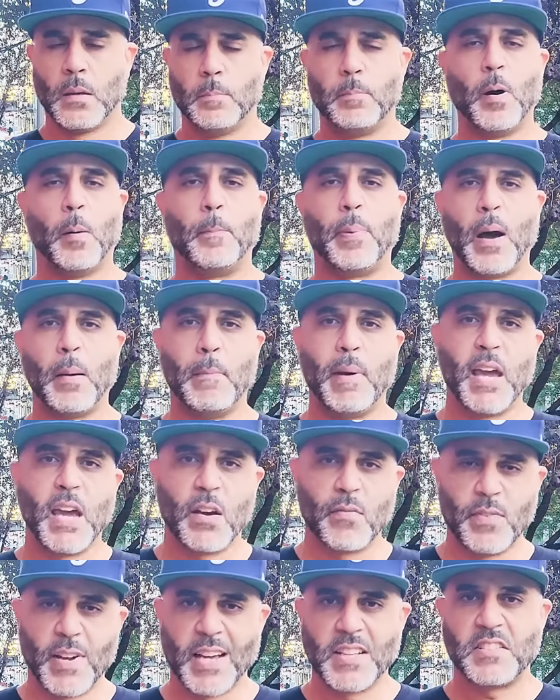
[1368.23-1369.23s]
But by May
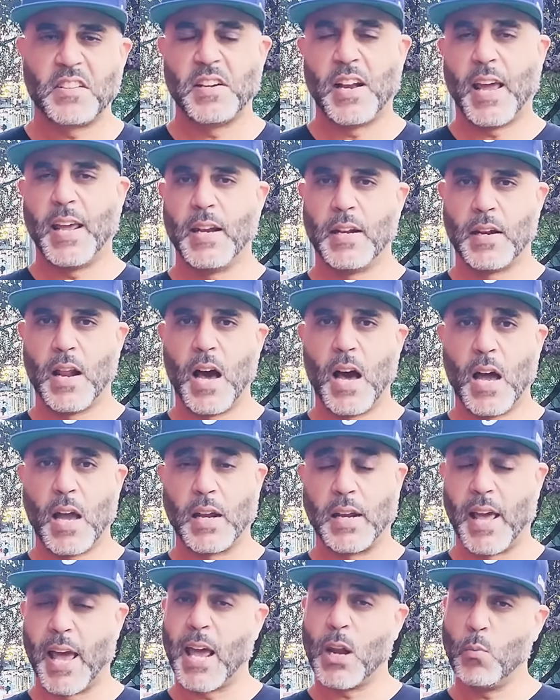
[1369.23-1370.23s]
of 1989,
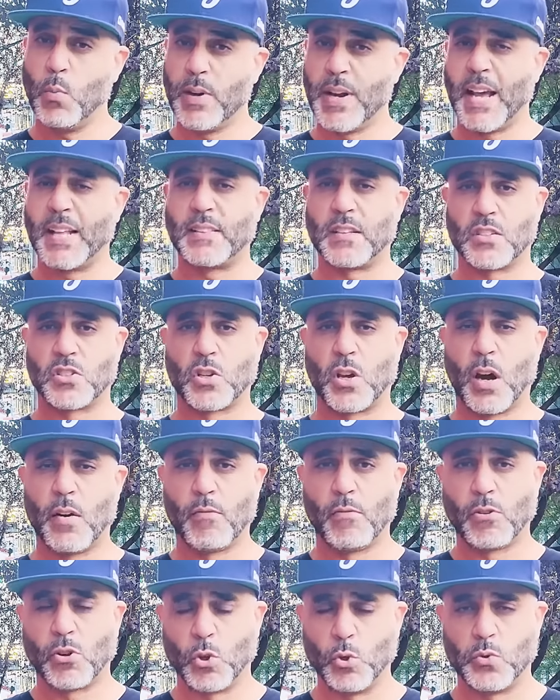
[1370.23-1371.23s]
Edwin had
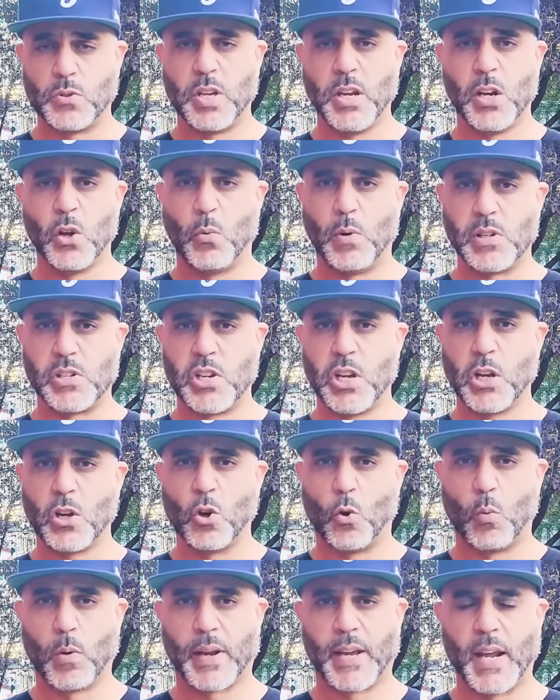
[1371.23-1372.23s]
discovered who Tito and Chico
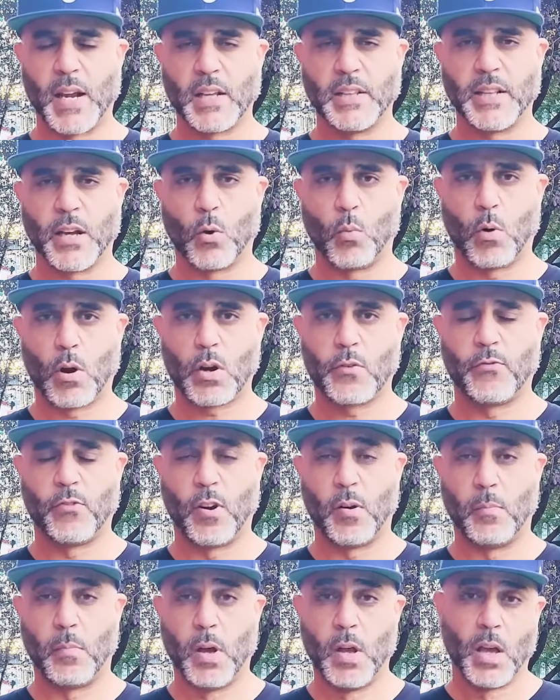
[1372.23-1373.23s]
were getting their work
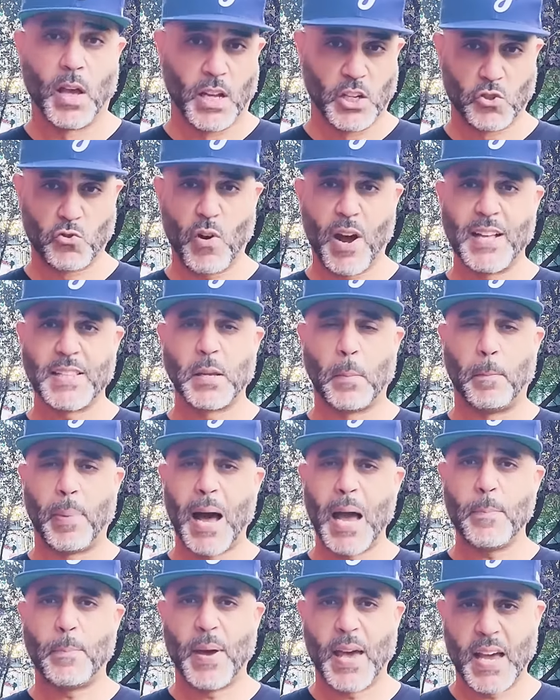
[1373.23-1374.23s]
from and tried to
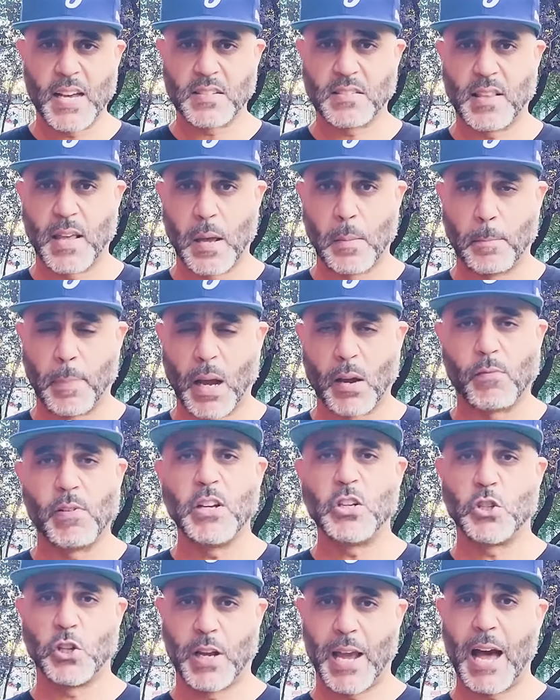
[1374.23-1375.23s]
bypass them by
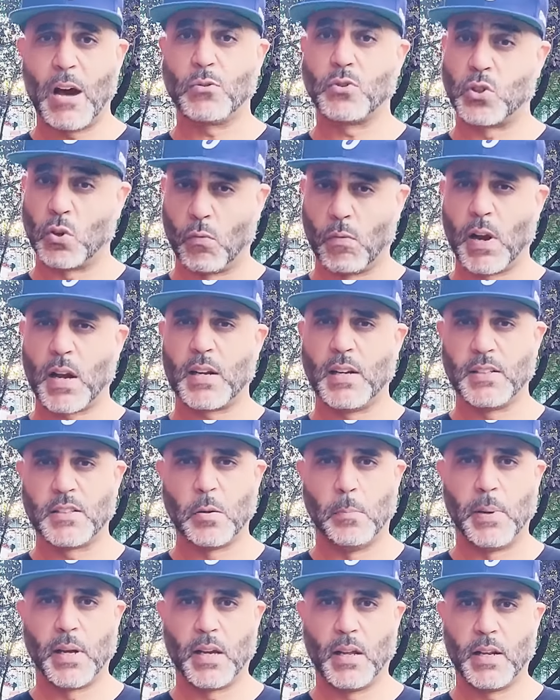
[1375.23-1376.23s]
reaching out directly to
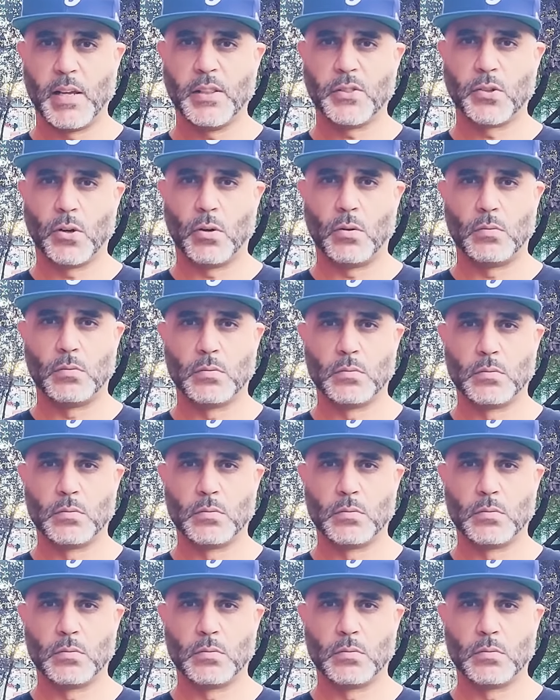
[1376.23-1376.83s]
Miguelito.